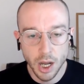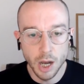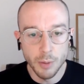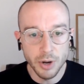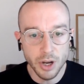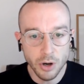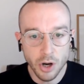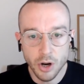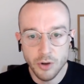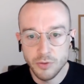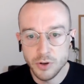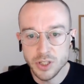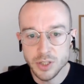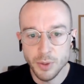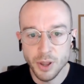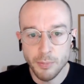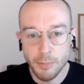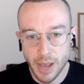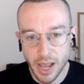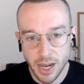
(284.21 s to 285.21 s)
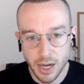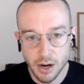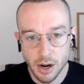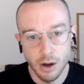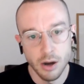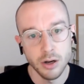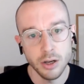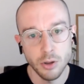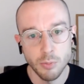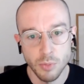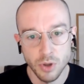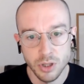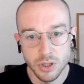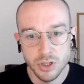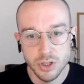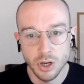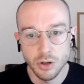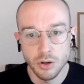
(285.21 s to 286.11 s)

but I'll go through some of the main arguments.